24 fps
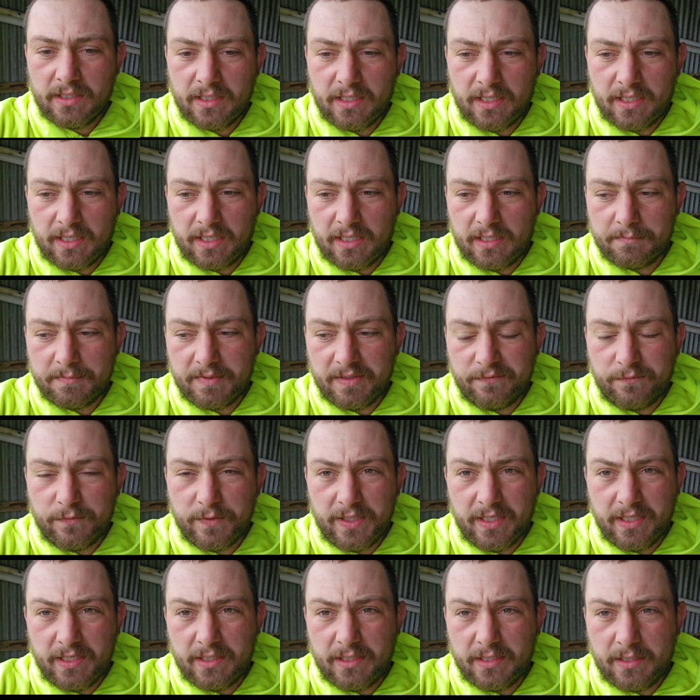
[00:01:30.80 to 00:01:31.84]
If
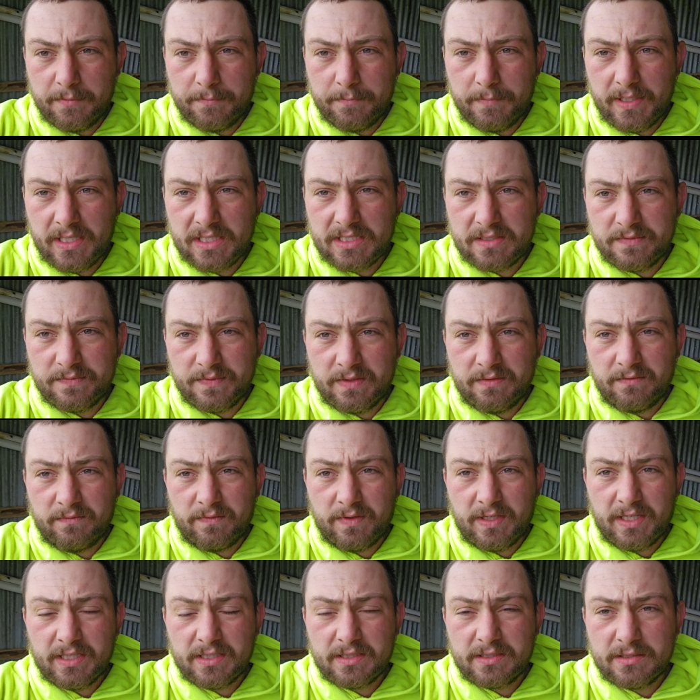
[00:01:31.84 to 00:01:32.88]
we get a massive
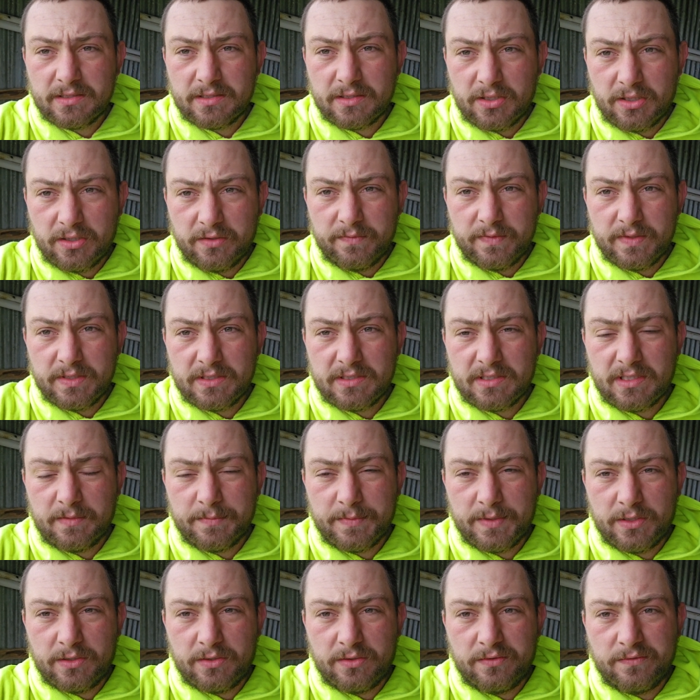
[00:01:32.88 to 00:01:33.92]
influx over the
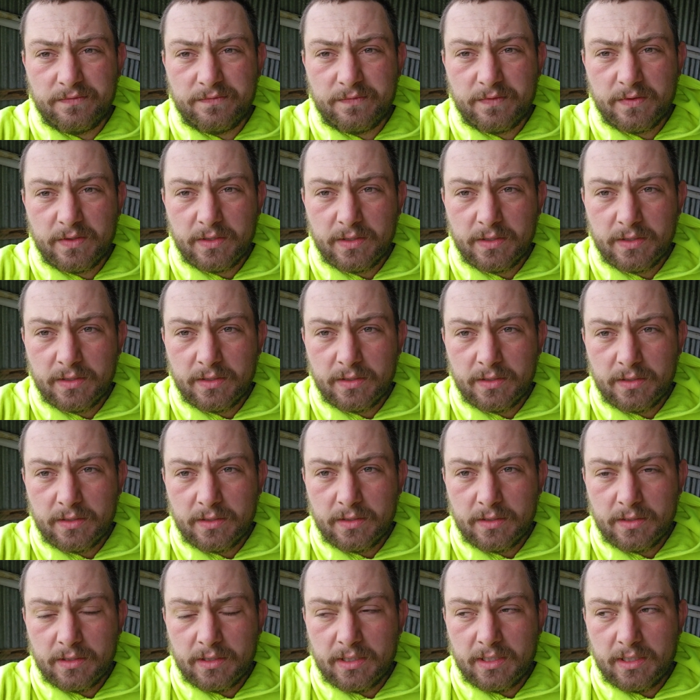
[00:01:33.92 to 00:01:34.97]
summer of
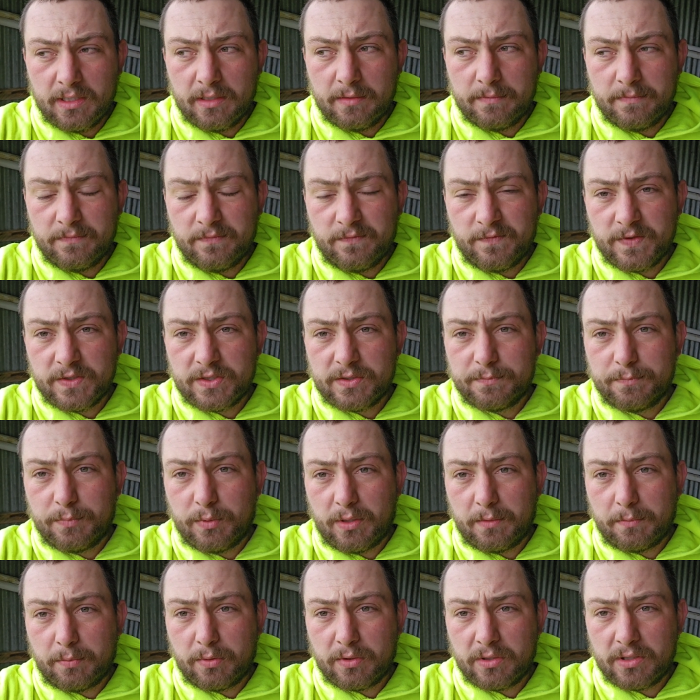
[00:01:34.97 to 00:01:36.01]
fish
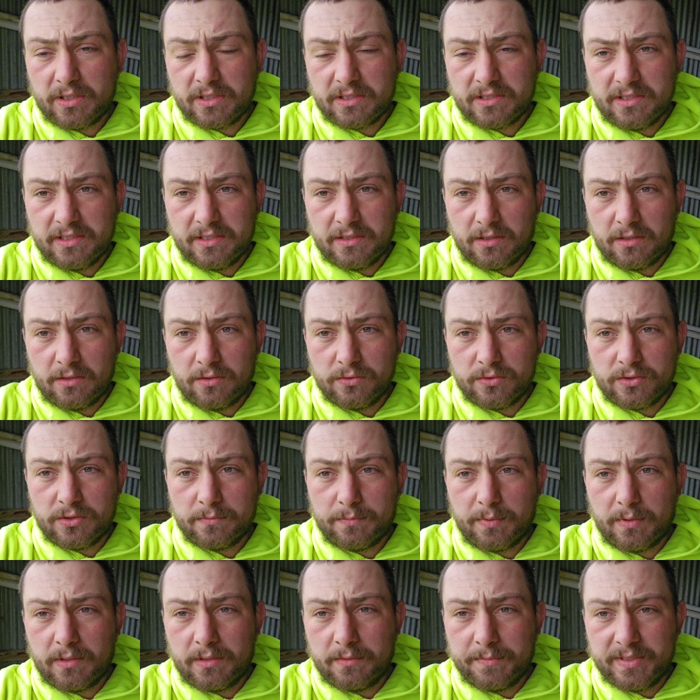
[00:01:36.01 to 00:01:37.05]
byproducts, then I'll also
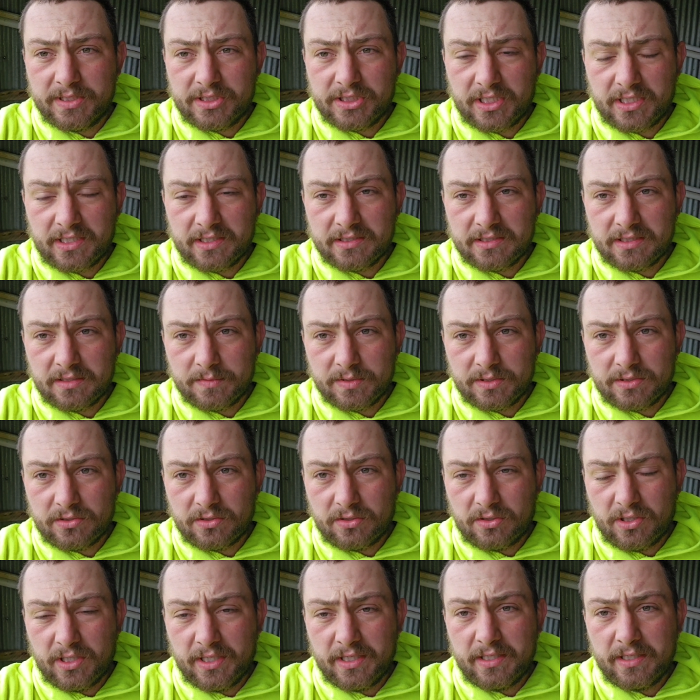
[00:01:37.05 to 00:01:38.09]
probably be chucking some
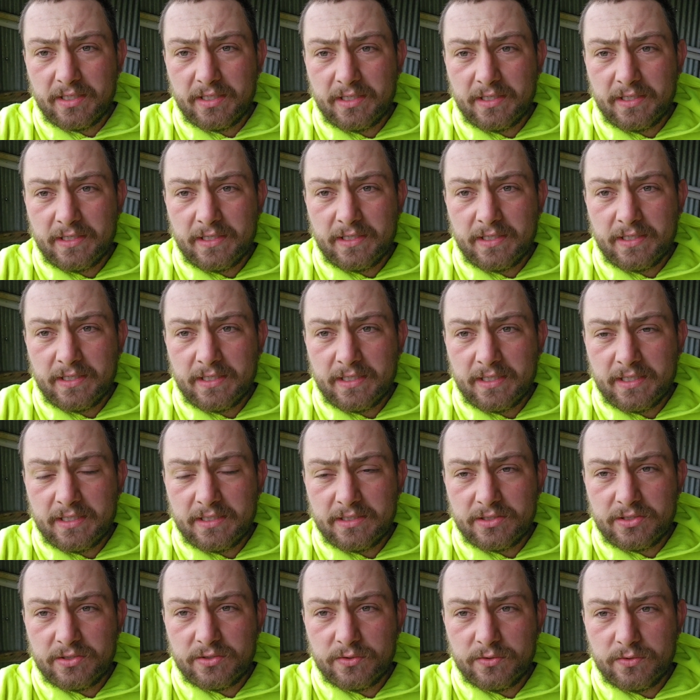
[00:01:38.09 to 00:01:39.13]
aside
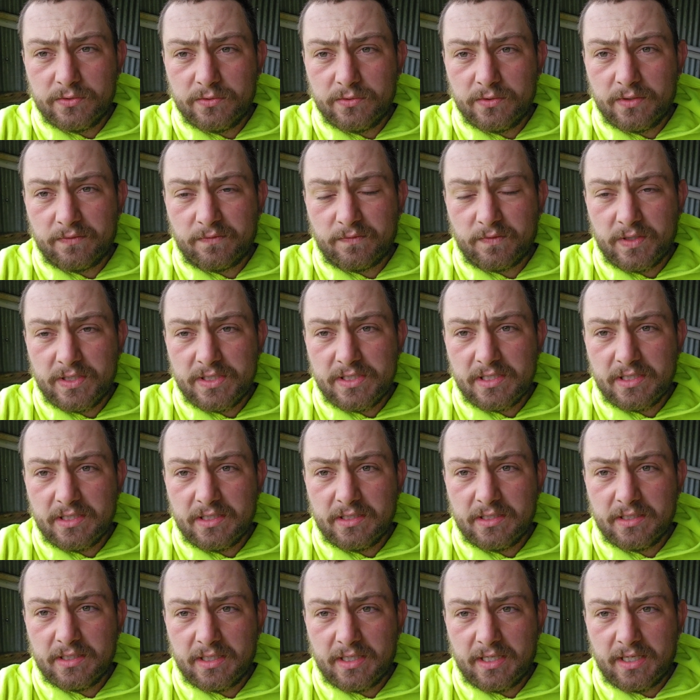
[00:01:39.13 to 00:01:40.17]
into the
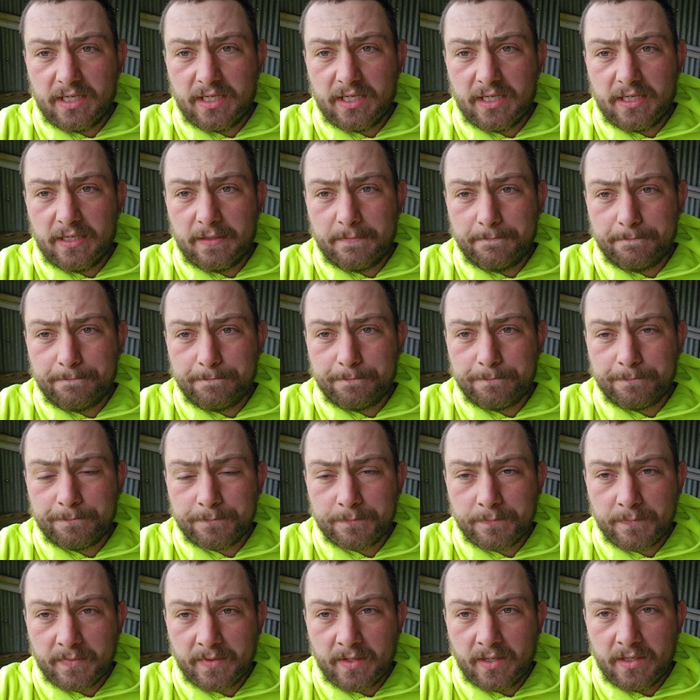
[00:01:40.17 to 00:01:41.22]
freezer
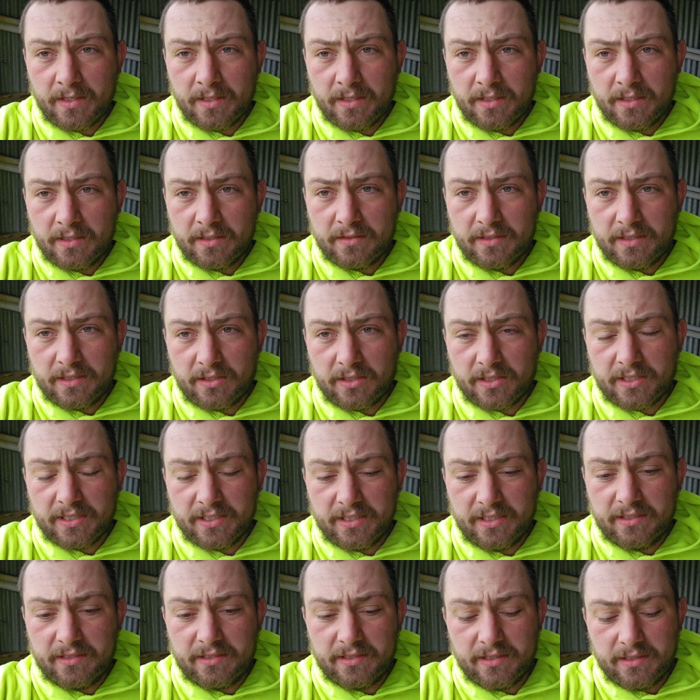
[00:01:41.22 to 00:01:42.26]
that I
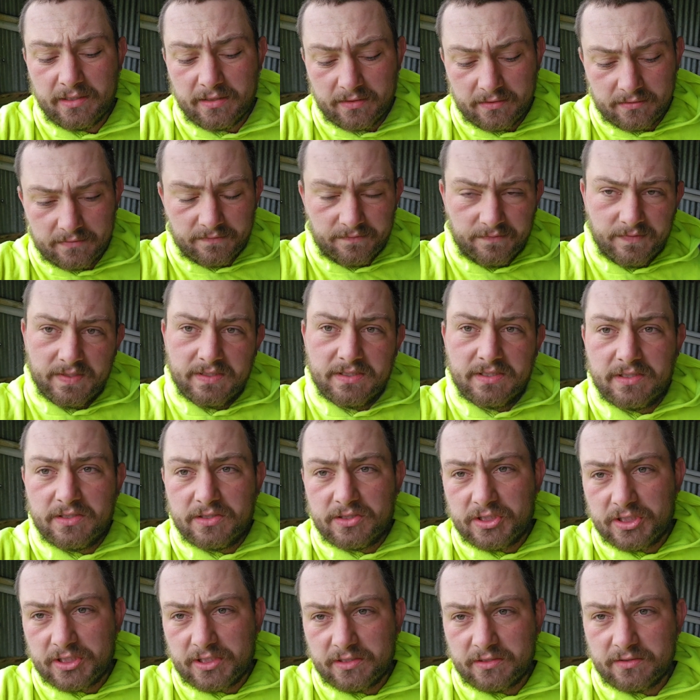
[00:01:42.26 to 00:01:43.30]
can either feed to the
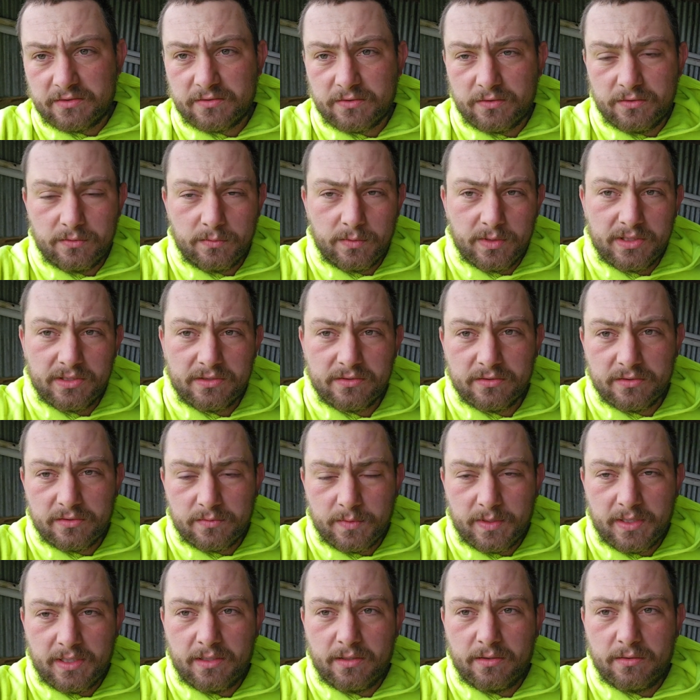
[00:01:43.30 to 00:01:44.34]
chickens through the winter as
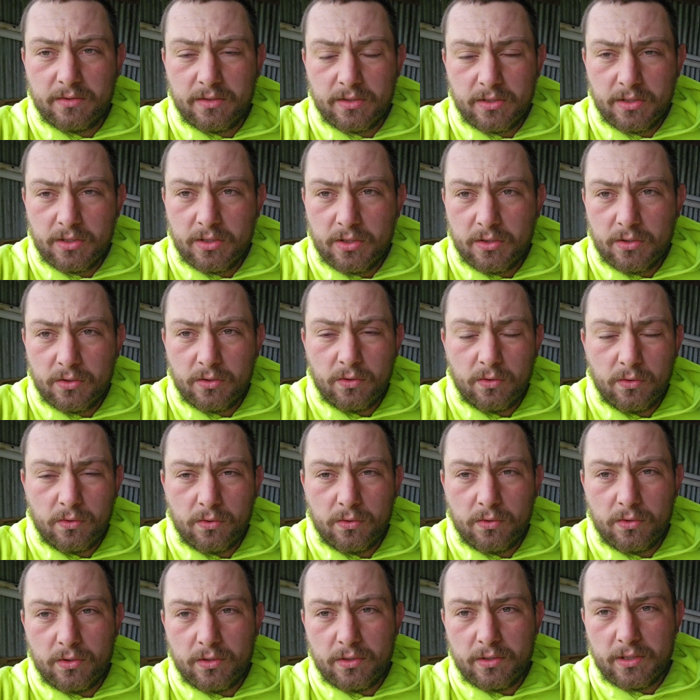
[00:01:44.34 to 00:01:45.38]
well,
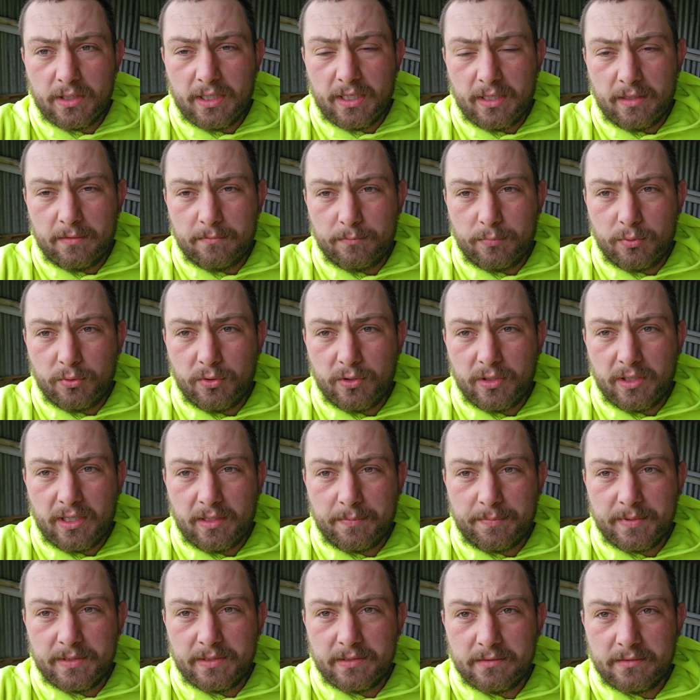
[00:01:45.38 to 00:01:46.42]
or boil
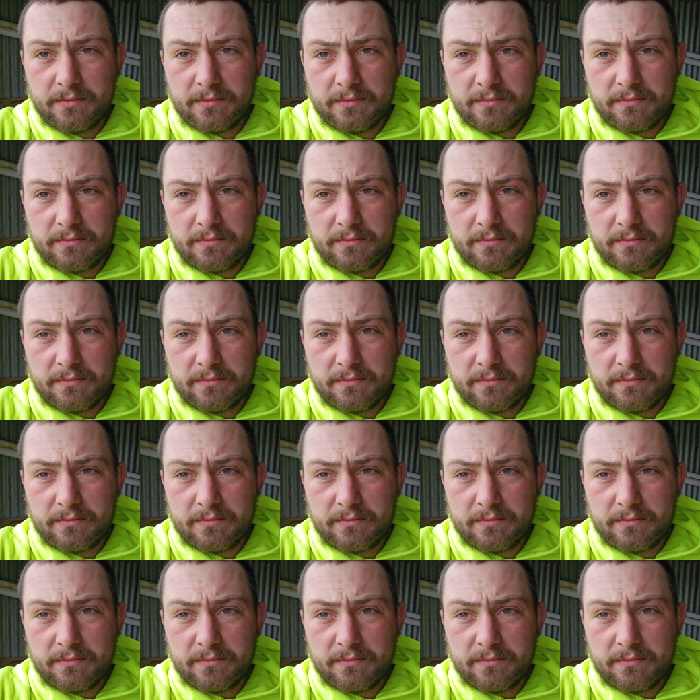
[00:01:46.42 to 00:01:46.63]
up and